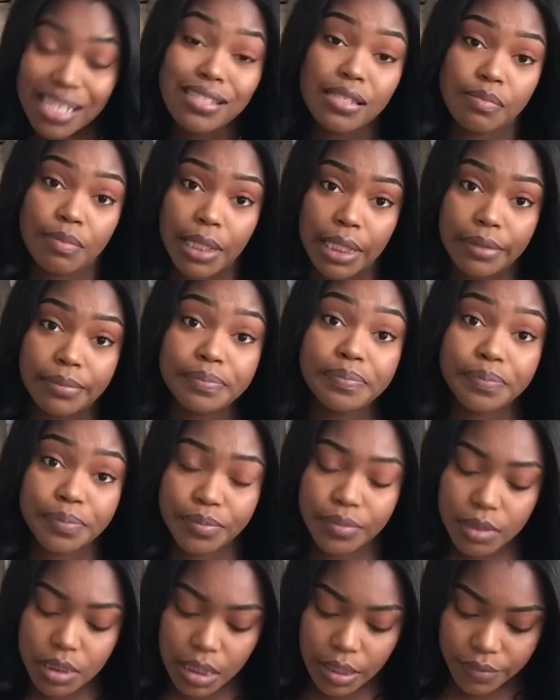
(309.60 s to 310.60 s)
that's me
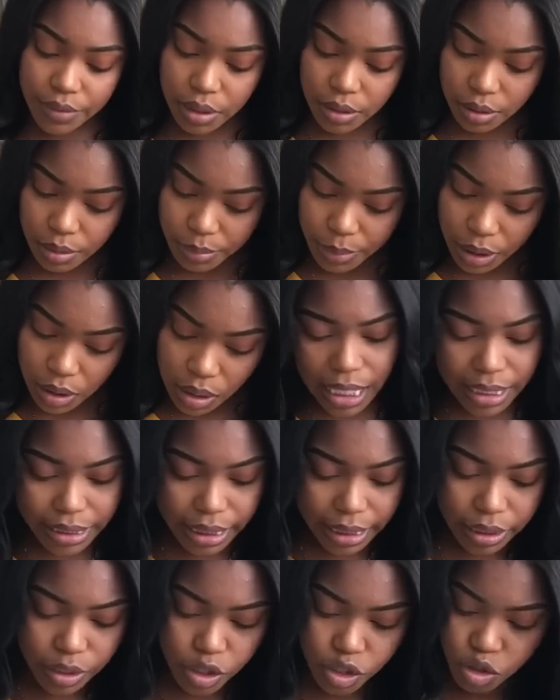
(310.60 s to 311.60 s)
definitely me. Found
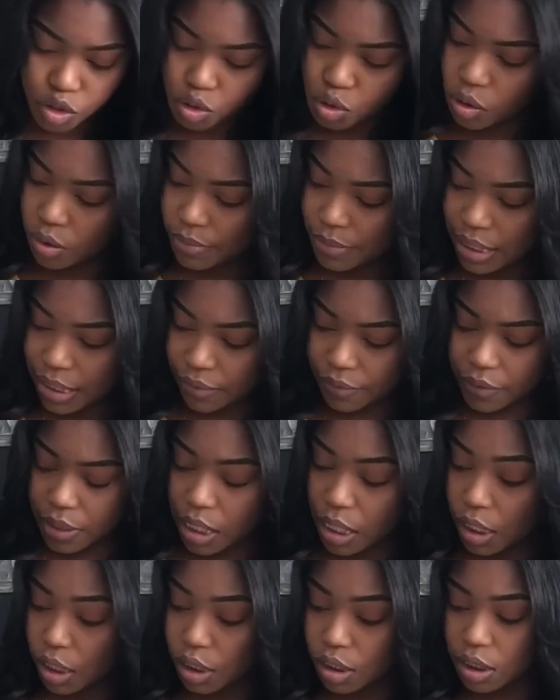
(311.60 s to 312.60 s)
like an assortment of
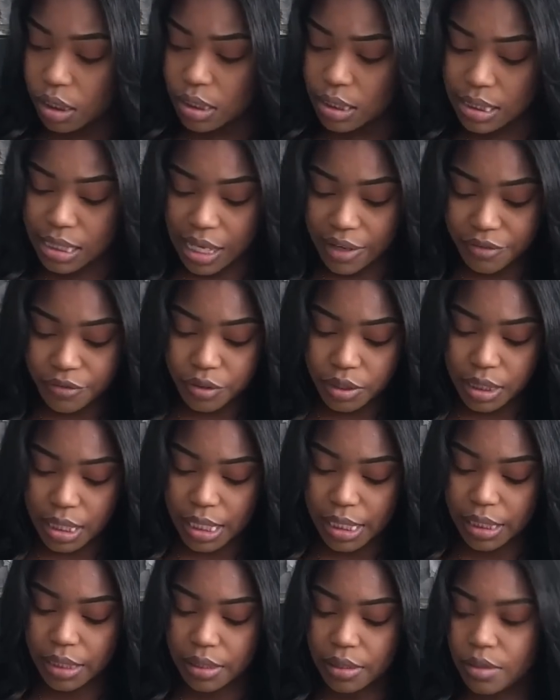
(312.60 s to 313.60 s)
colors. I feel
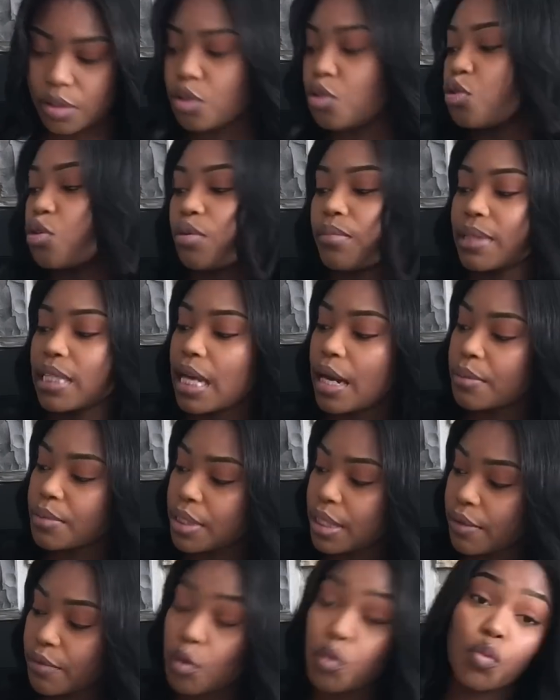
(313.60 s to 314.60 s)
like normally I
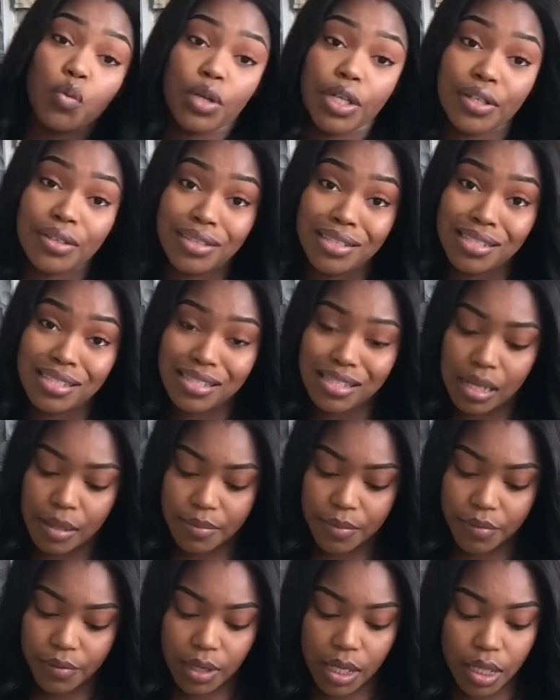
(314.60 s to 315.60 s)
would never wear these
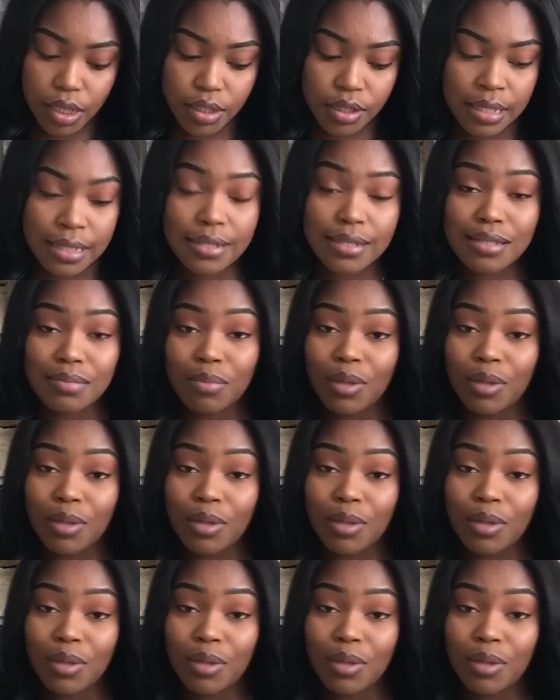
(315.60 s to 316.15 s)
type of colors,